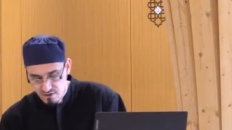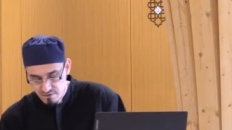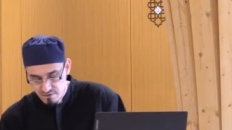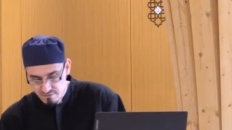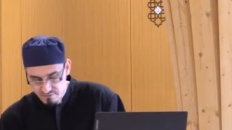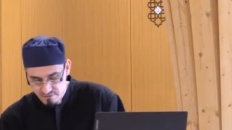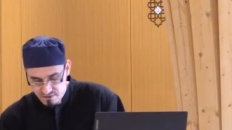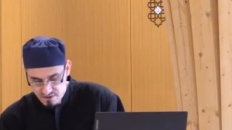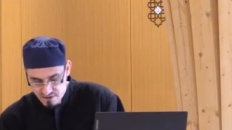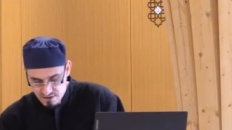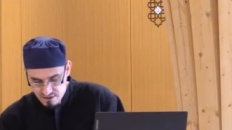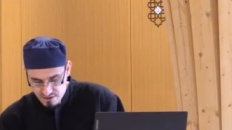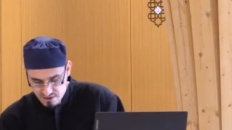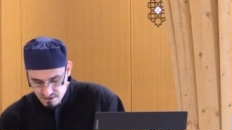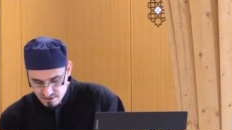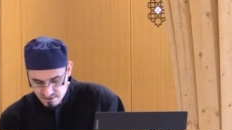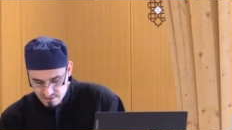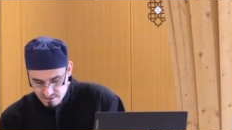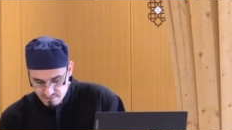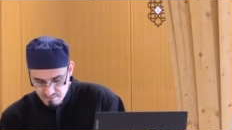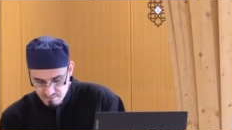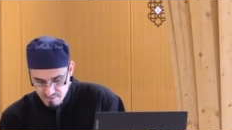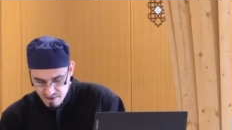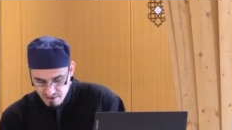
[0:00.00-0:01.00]
of
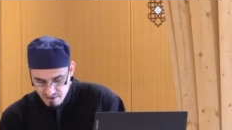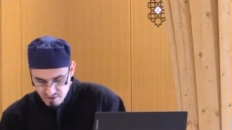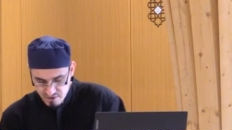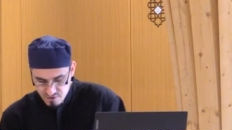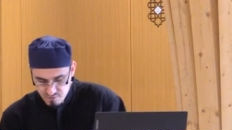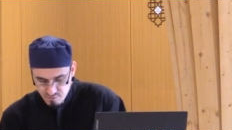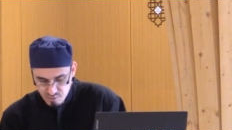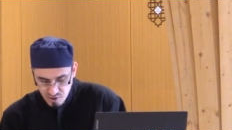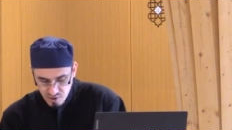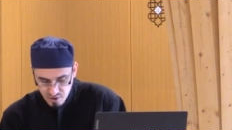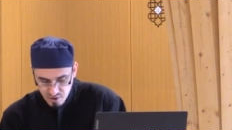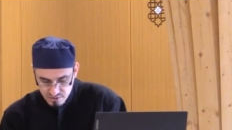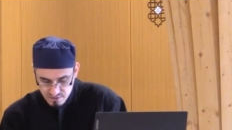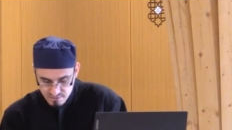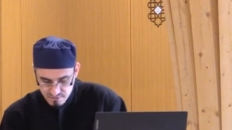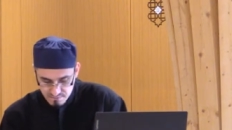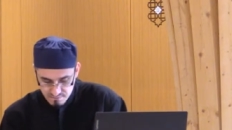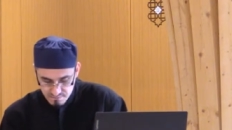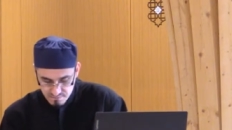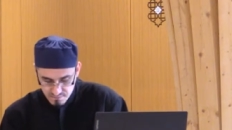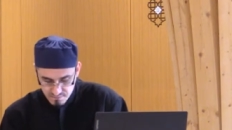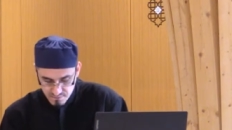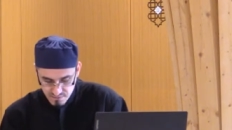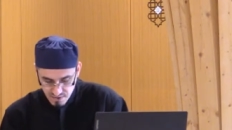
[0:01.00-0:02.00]
the marriage bond,
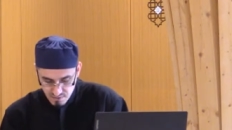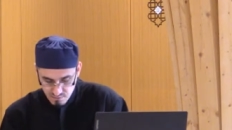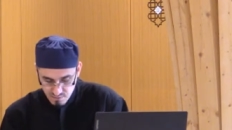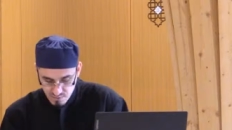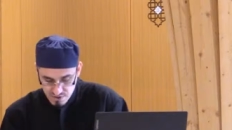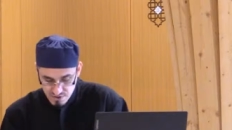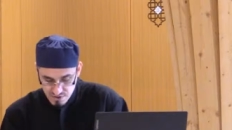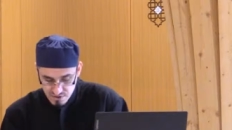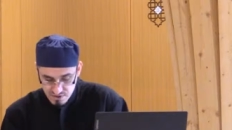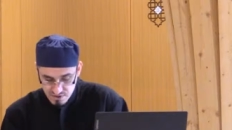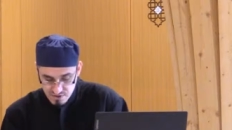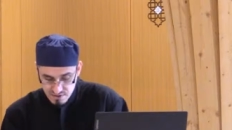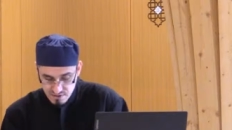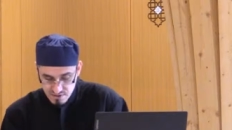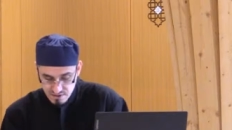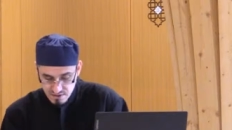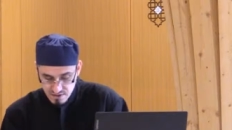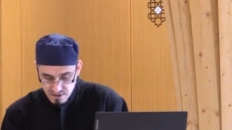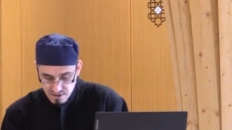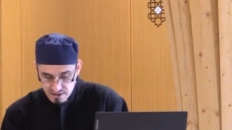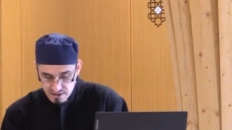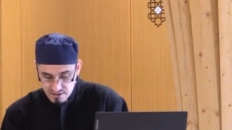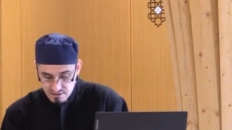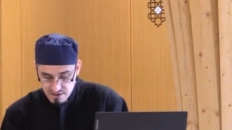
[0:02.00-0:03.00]
which is
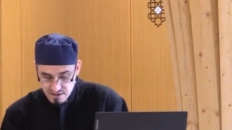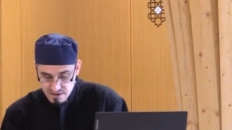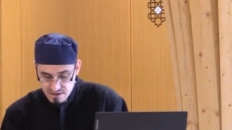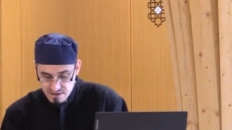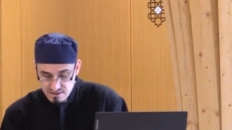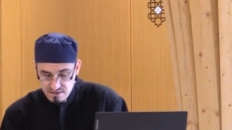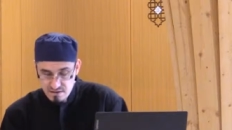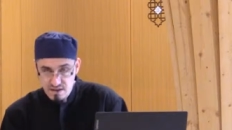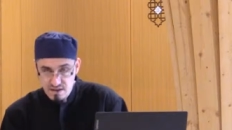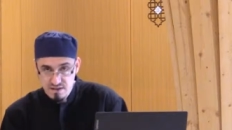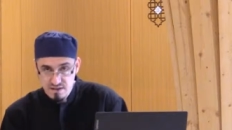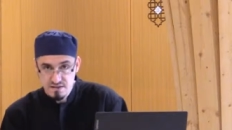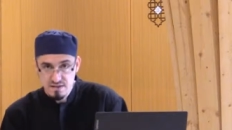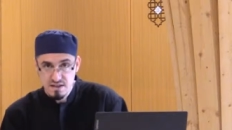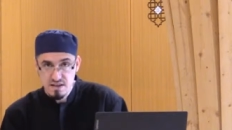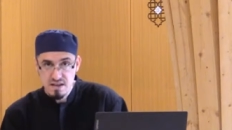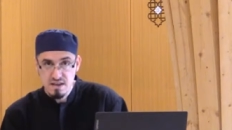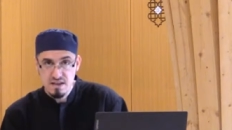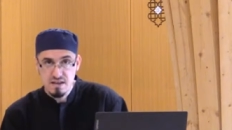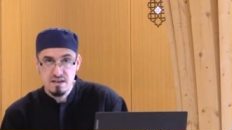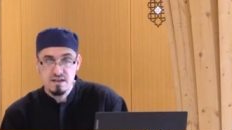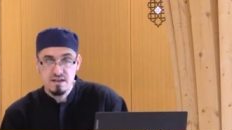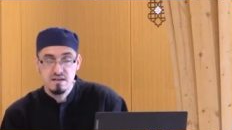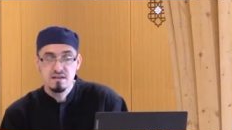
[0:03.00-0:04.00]
uh, criticized
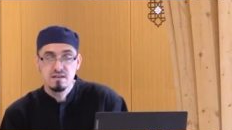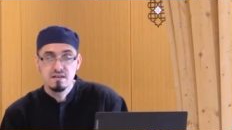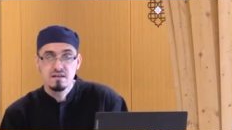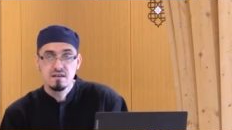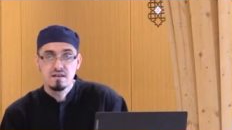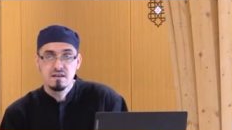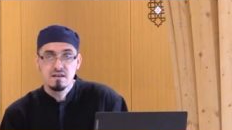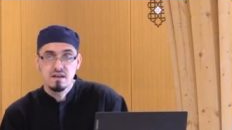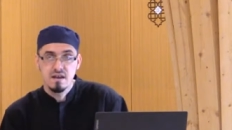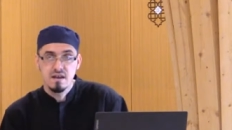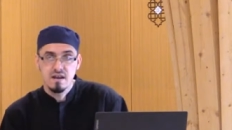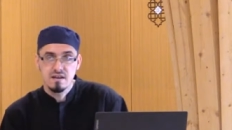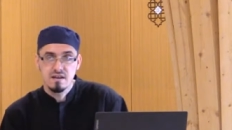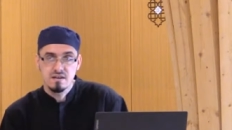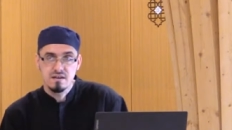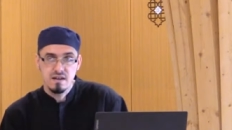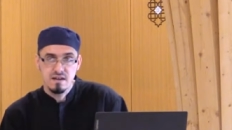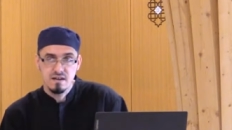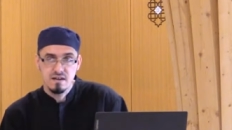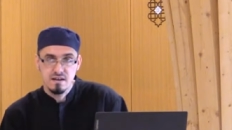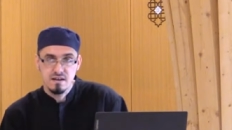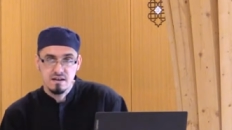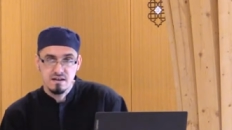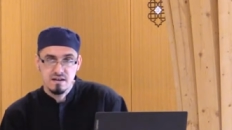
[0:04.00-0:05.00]
here and,
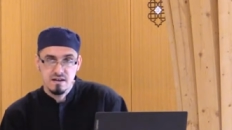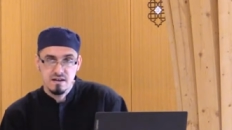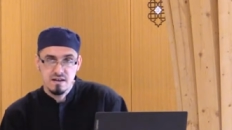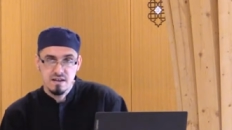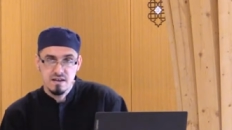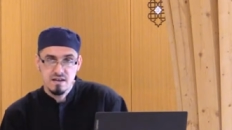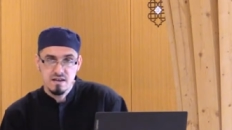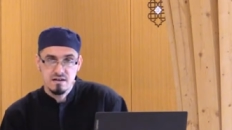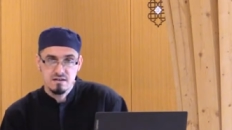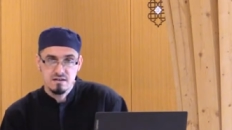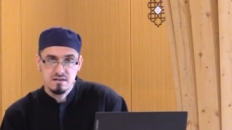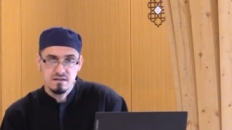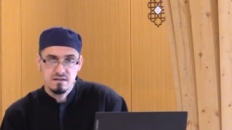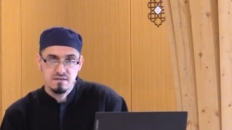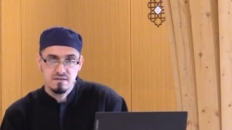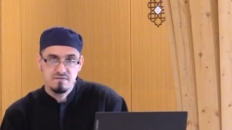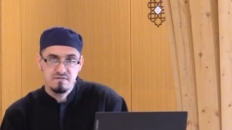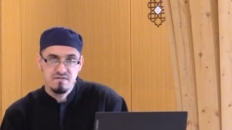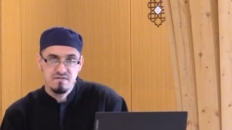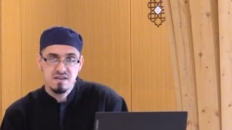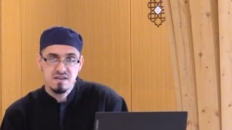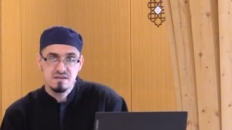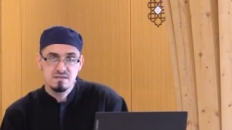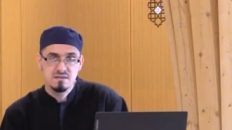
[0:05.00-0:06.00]
and a clear uh,
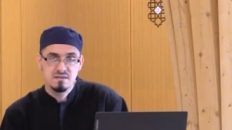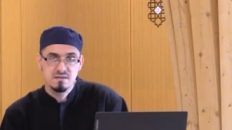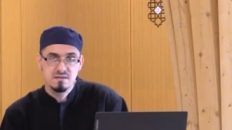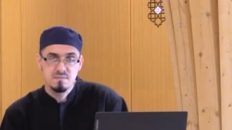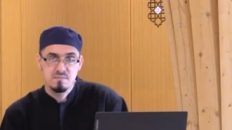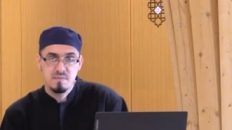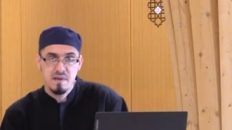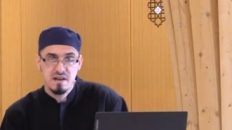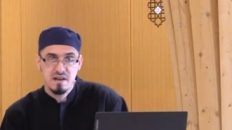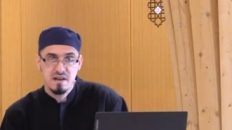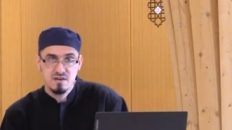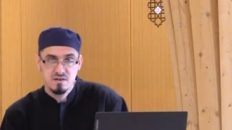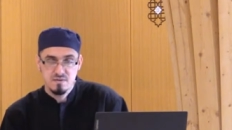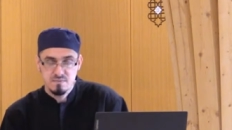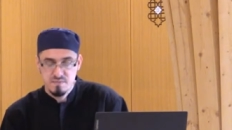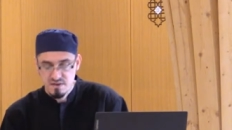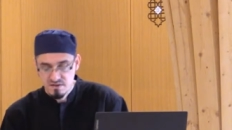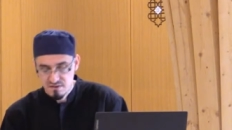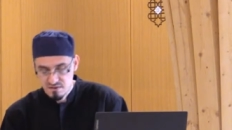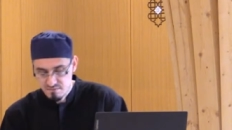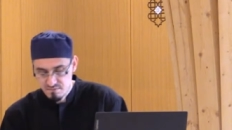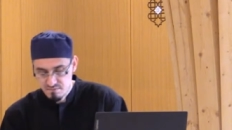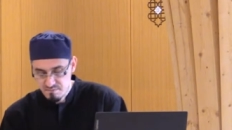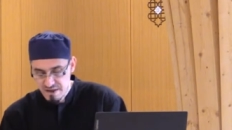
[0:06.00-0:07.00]
fixed
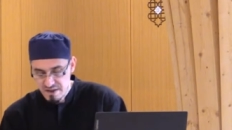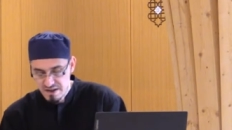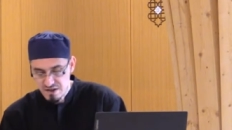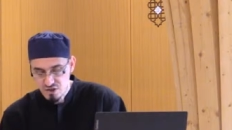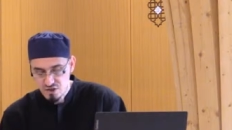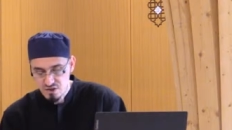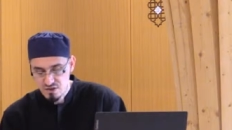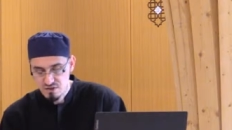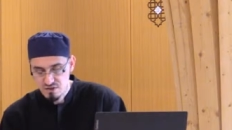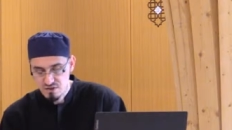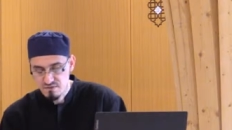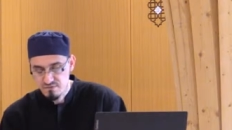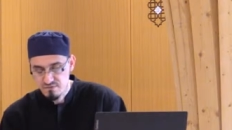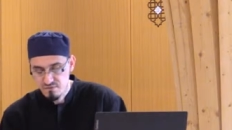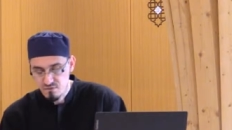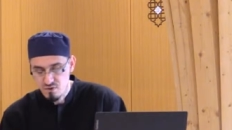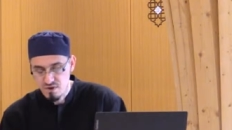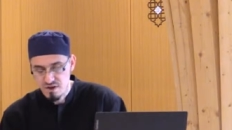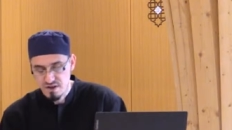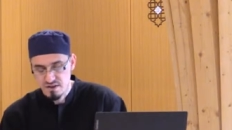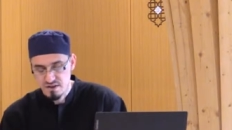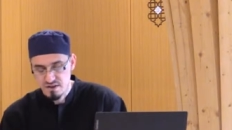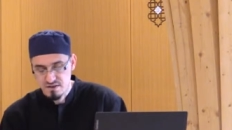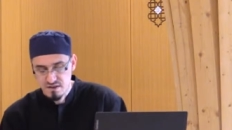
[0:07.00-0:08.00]
punishment mentioned
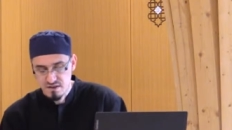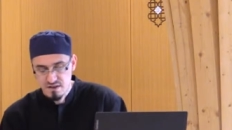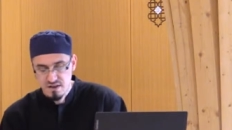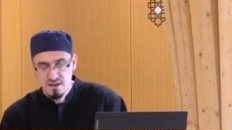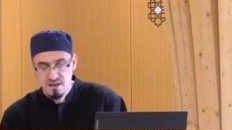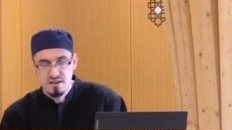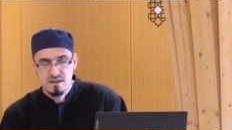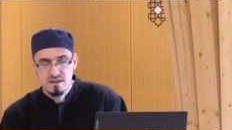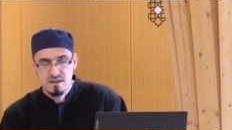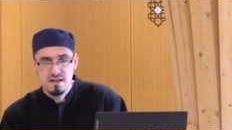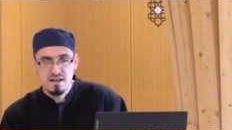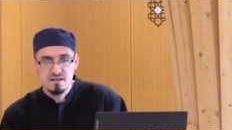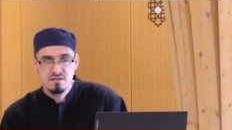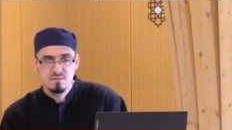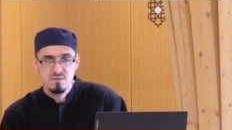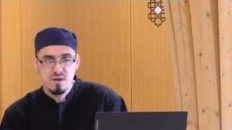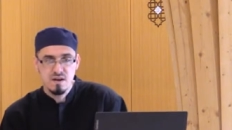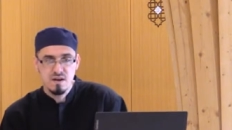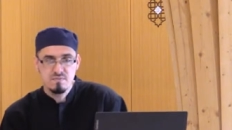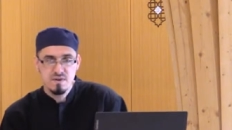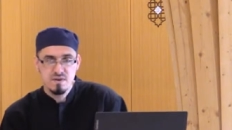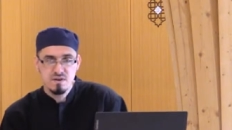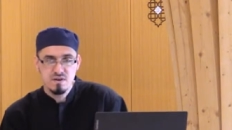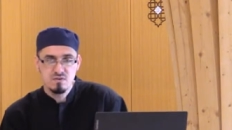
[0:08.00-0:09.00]
for it. That's
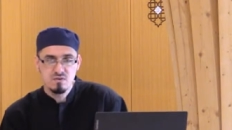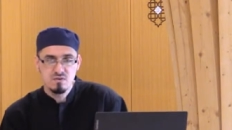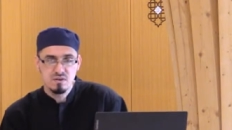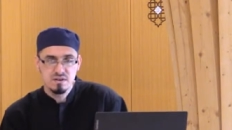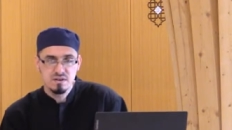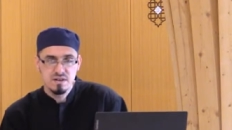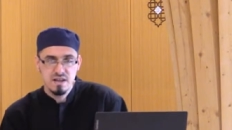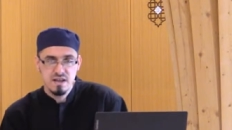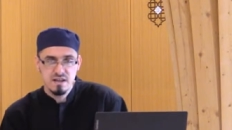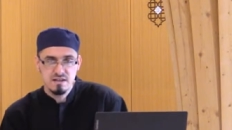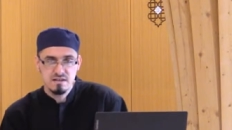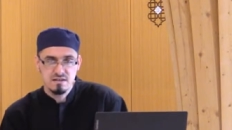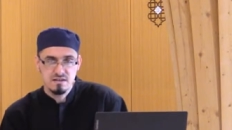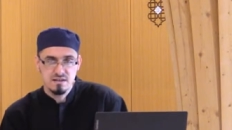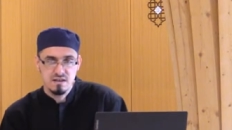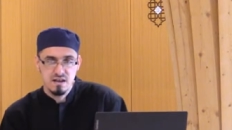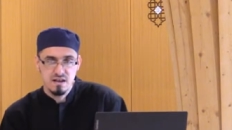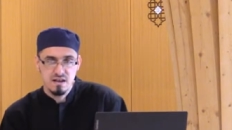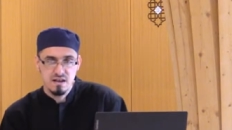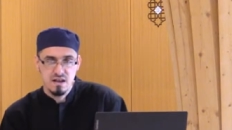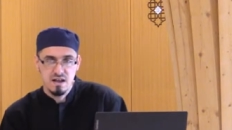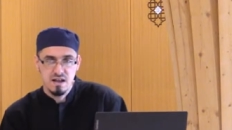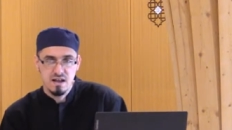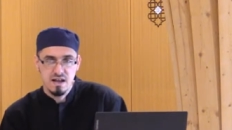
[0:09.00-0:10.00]
why we call that
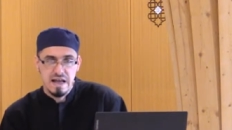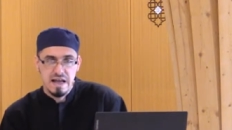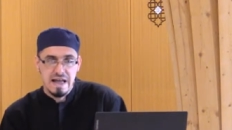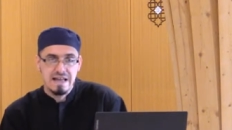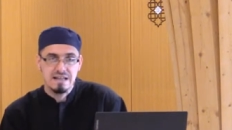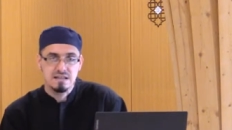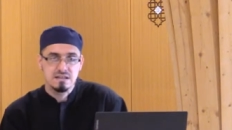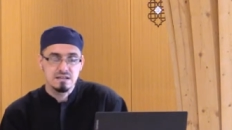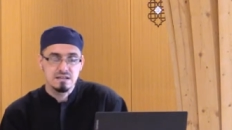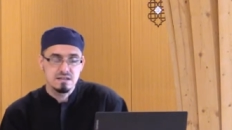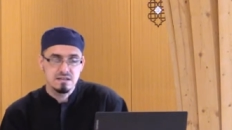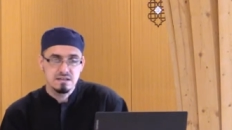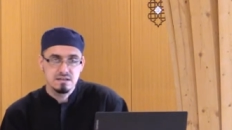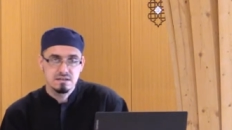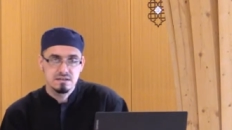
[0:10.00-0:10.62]
a had,